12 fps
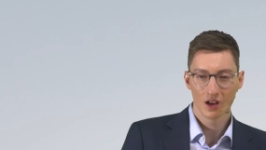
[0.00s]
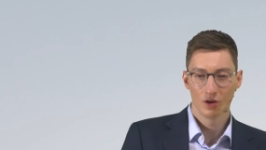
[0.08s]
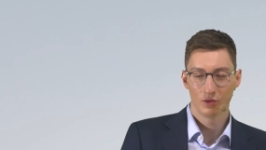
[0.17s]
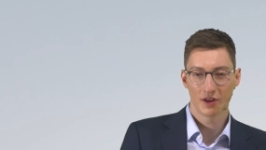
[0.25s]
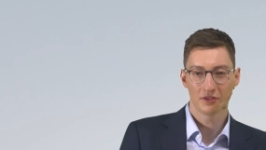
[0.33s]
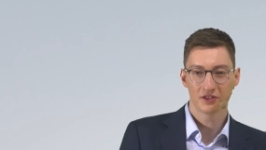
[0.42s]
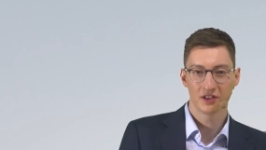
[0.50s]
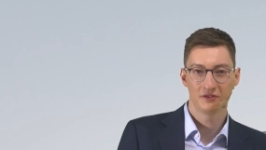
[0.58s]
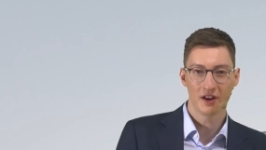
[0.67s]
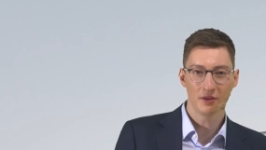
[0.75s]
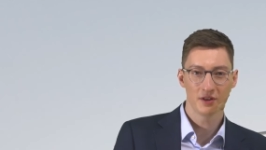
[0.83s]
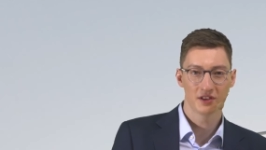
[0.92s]
We have seen
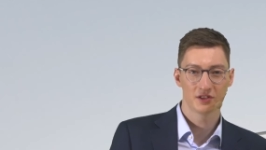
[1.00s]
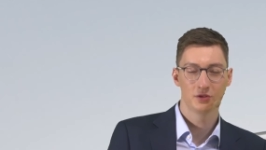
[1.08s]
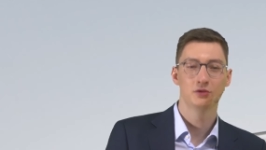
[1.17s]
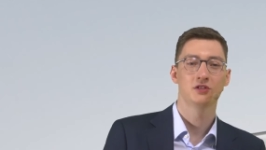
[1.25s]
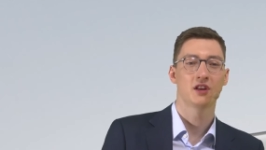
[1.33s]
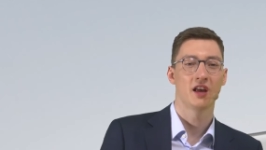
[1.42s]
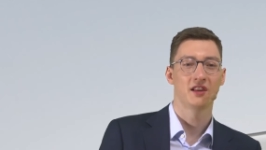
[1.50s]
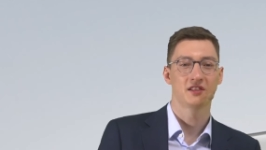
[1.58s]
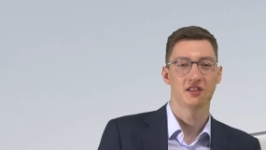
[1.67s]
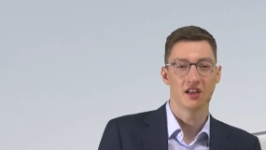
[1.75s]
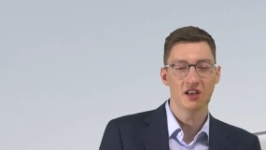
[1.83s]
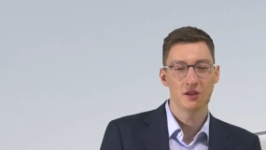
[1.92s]
various use cases
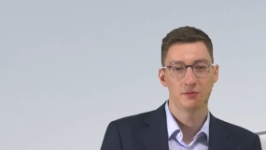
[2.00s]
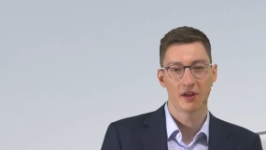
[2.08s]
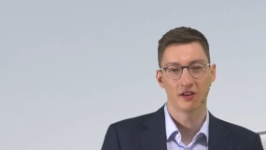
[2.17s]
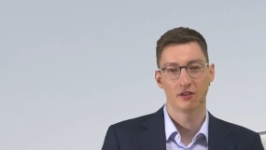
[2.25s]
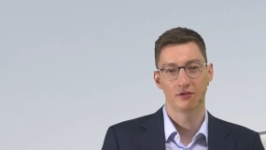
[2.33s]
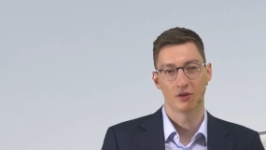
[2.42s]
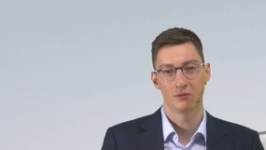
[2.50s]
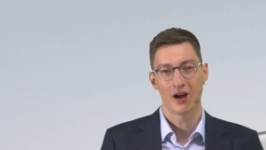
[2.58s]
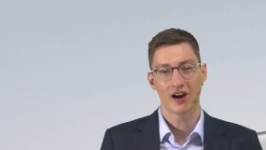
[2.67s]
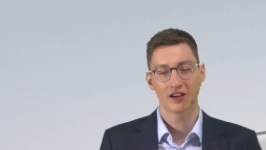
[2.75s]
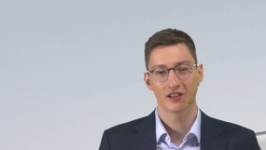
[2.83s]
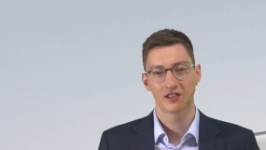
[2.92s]
independent from
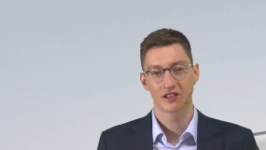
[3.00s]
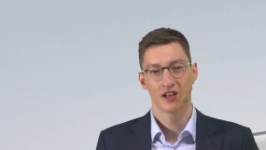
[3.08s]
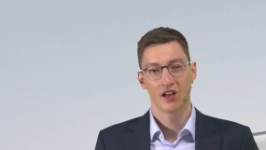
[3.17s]
markets